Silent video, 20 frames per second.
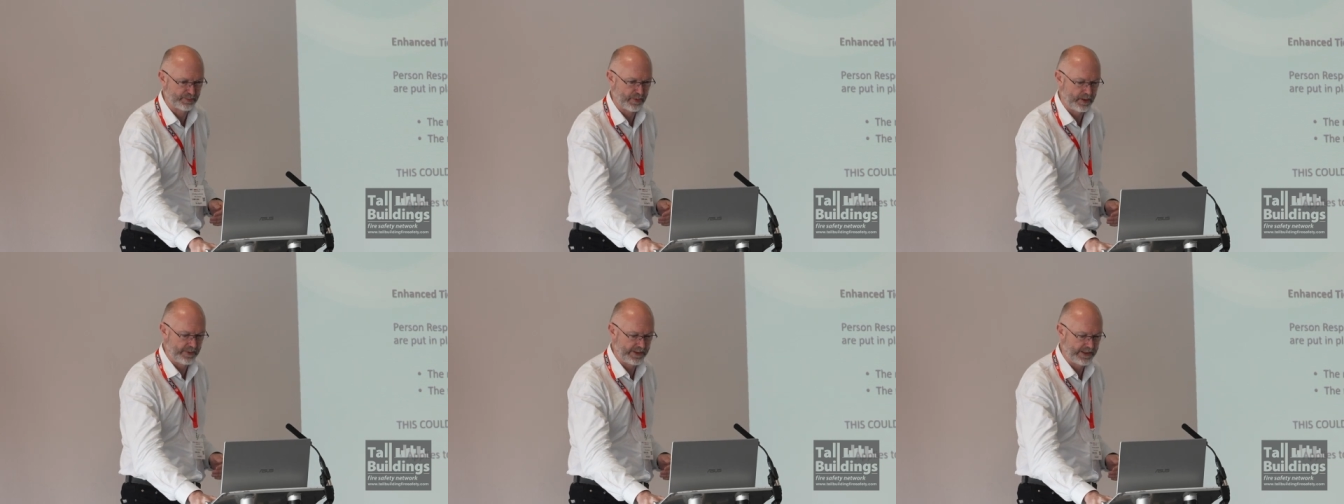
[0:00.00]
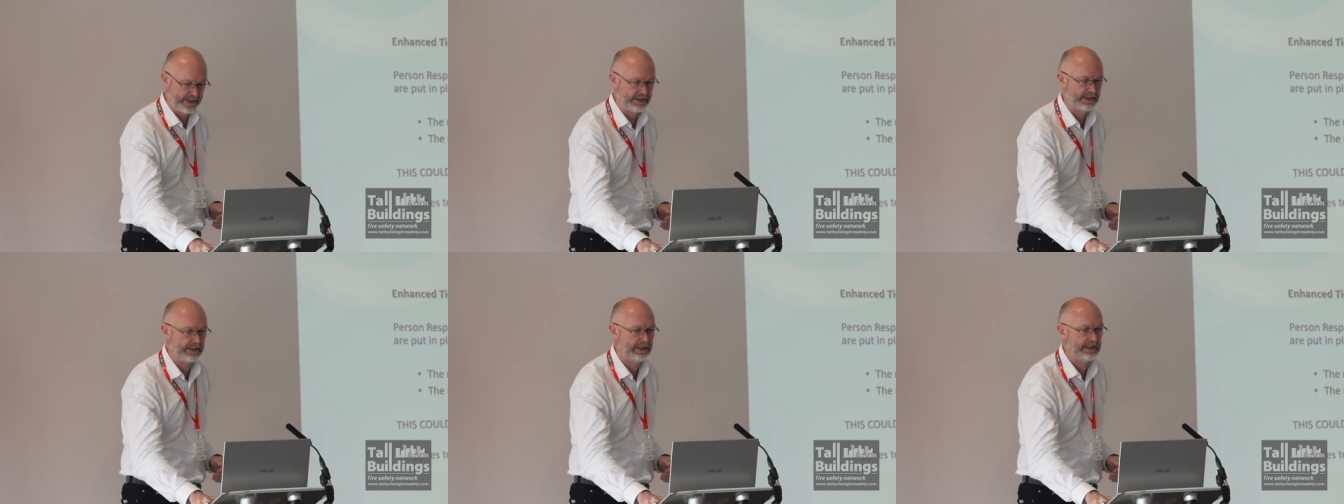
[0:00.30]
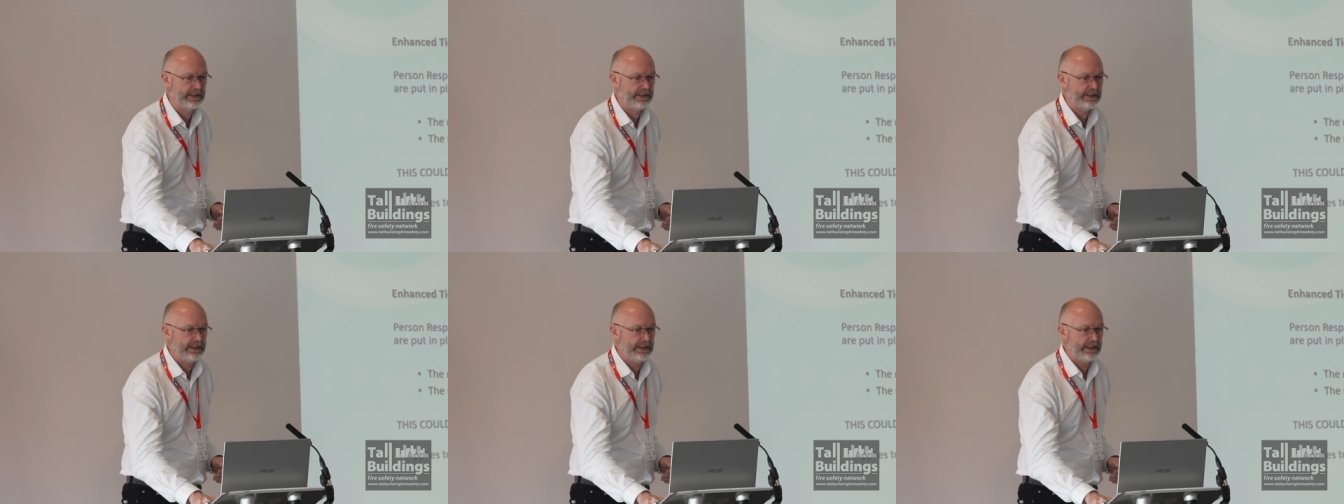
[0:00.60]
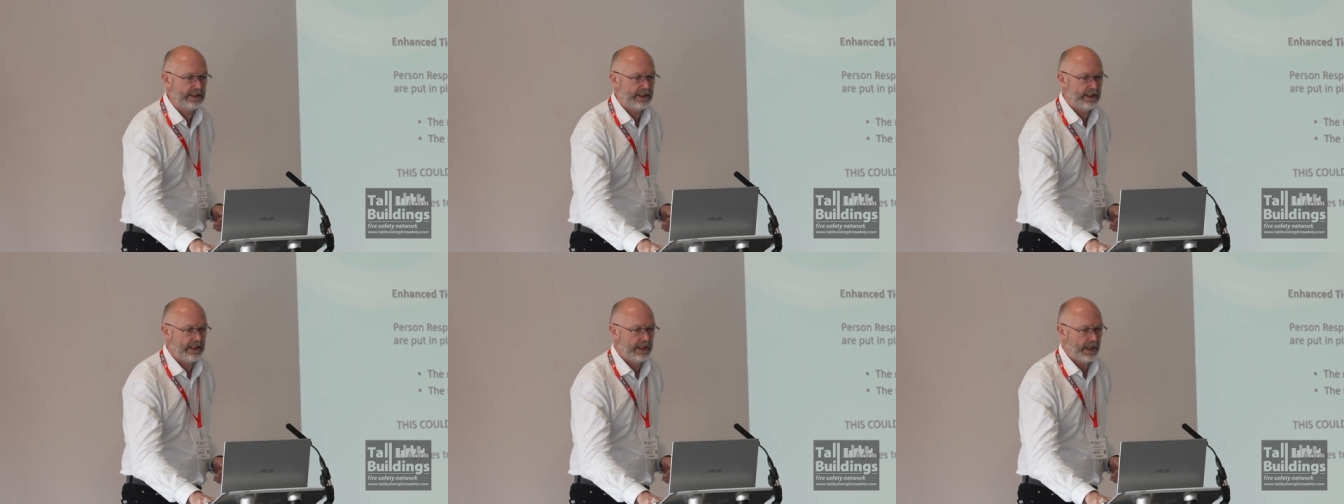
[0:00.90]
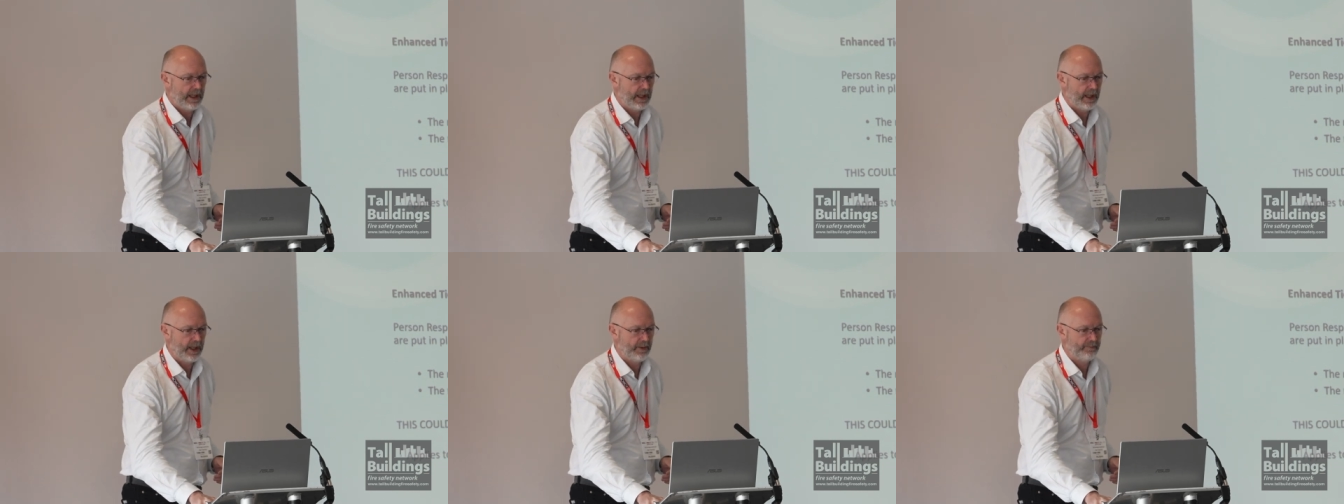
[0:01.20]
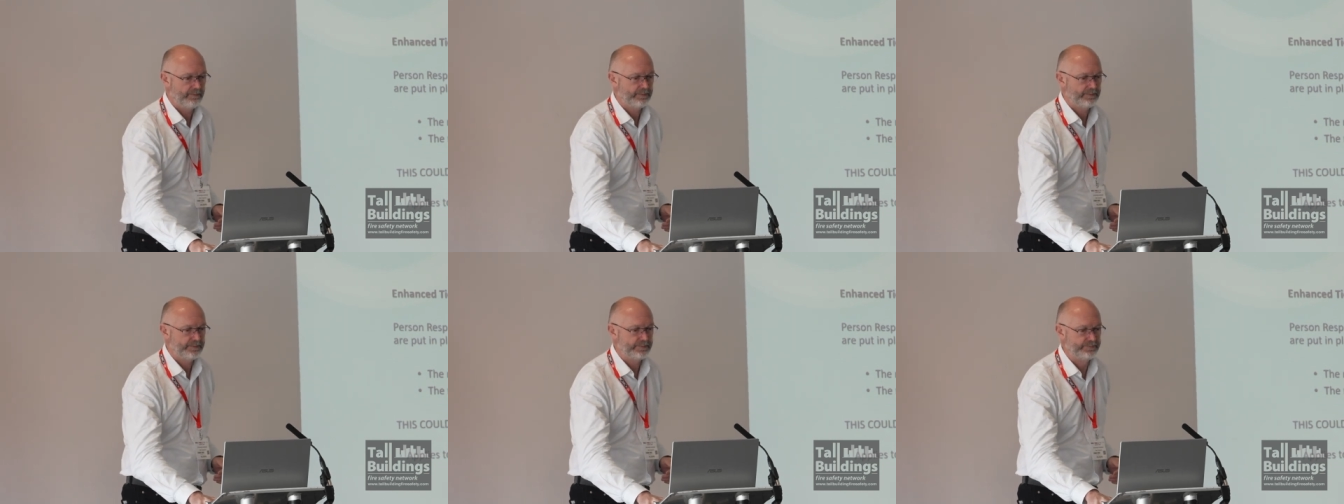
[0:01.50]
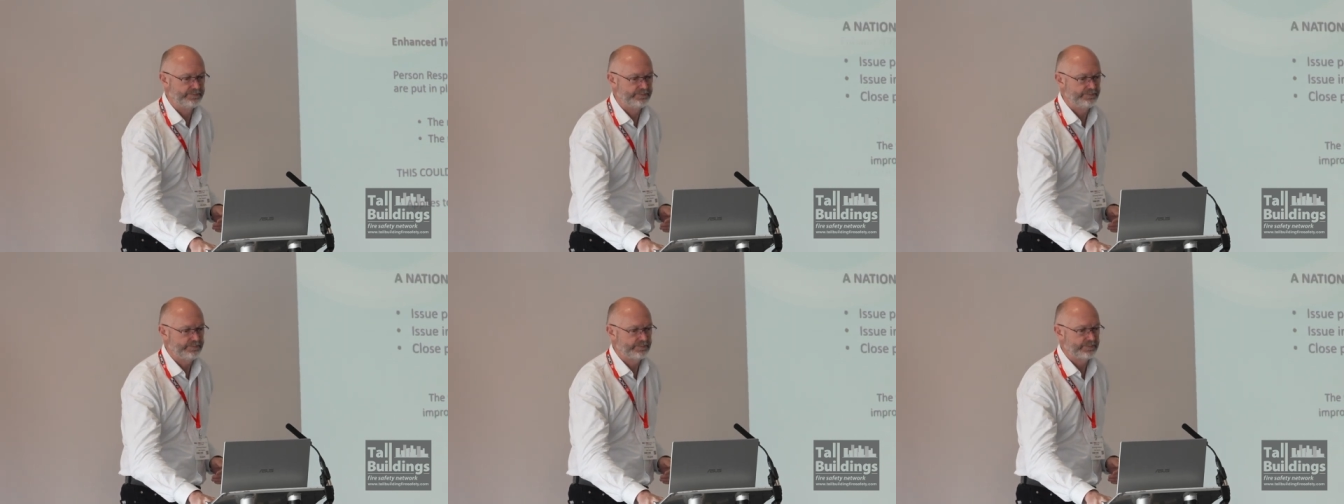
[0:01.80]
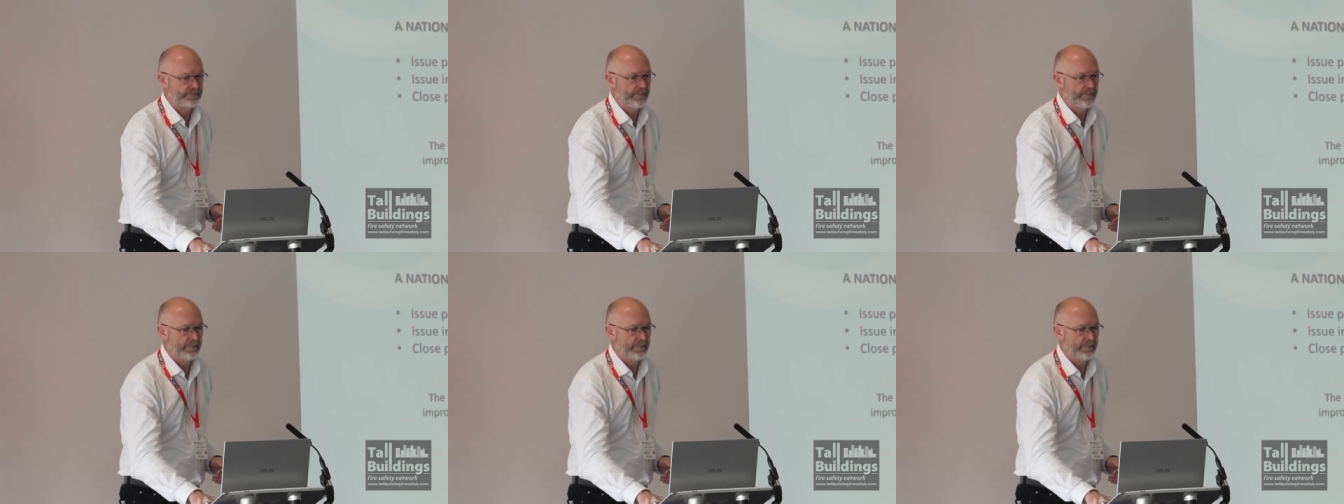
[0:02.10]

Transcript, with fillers: moment there. Um,